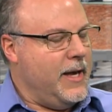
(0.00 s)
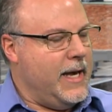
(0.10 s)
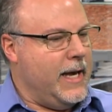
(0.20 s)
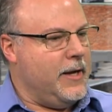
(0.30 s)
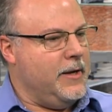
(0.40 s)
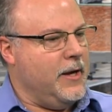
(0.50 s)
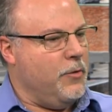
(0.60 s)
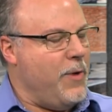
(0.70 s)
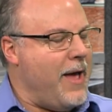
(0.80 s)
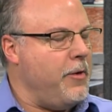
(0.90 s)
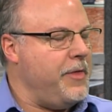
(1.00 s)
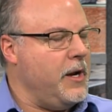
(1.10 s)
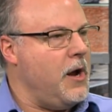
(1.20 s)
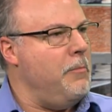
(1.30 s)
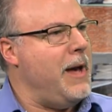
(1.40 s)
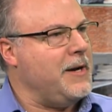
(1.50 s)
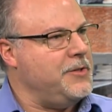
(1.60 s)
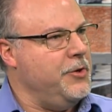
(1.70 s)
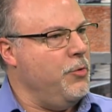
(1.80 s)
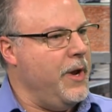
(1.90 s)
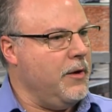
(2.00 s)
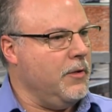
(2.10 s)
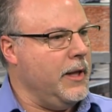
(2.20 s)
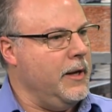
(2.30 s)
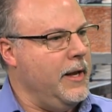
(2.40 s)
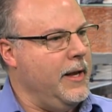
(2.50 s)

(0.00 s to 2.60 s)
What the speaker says: And rather than come back to New England